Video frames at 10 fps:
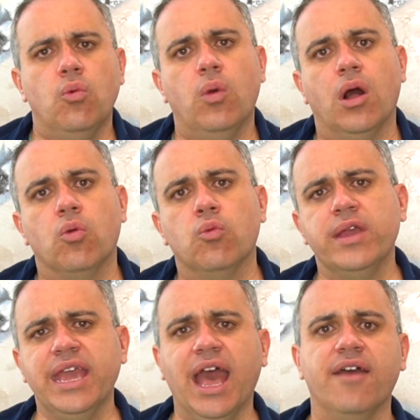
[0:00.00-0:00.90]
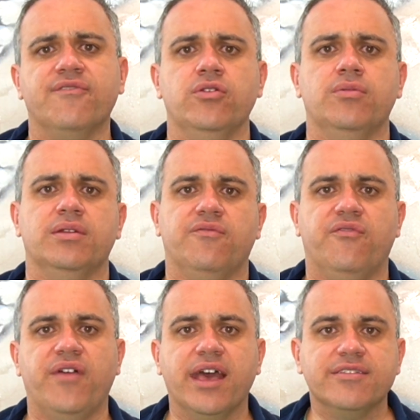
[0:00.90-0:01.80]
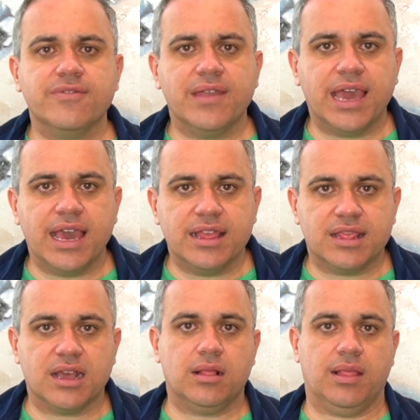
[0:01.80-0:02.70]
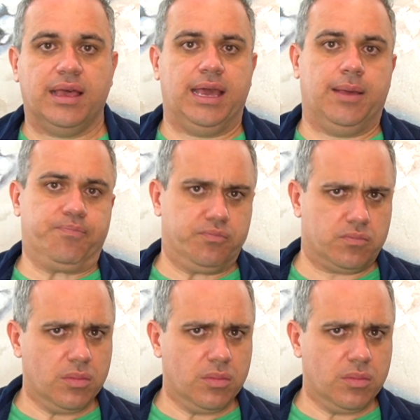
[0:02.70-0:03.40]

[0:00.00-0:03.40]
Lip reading: well, we have to investigate the claim.